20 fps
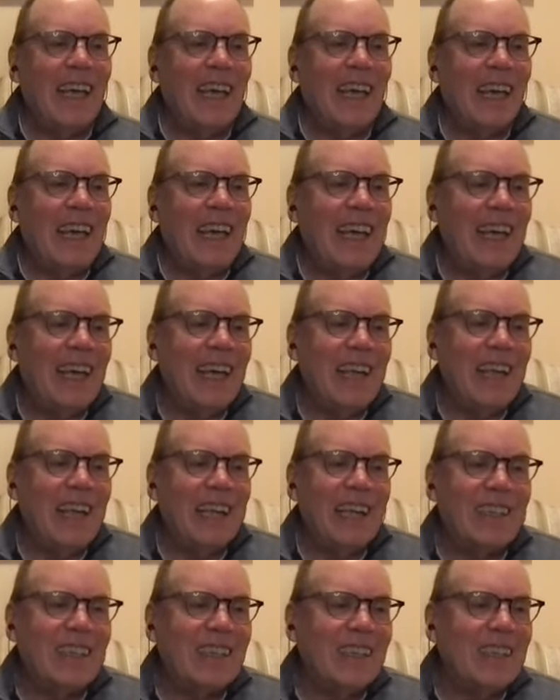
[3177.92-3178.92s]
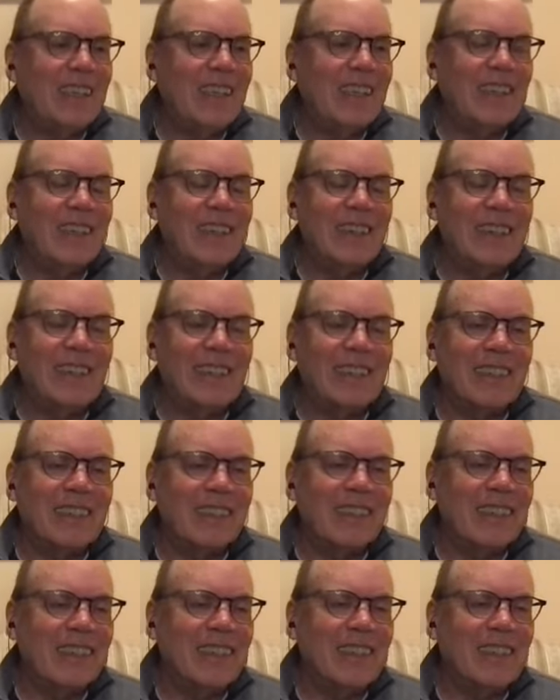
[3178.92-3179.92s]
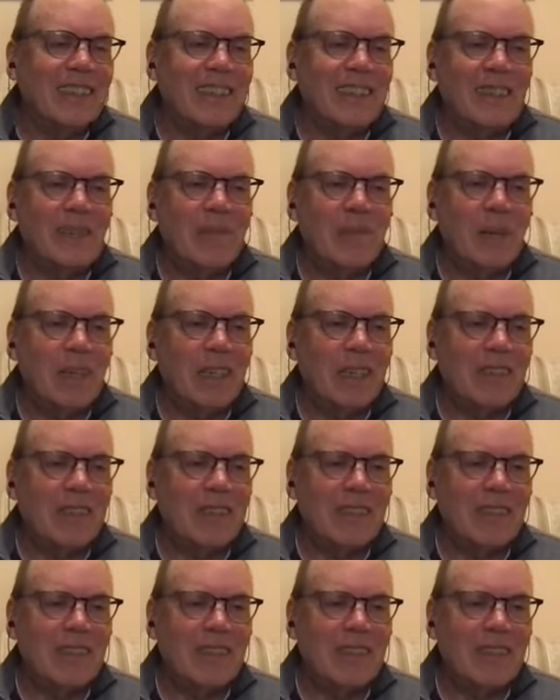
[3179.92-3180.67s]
And you know, it's just a mantra.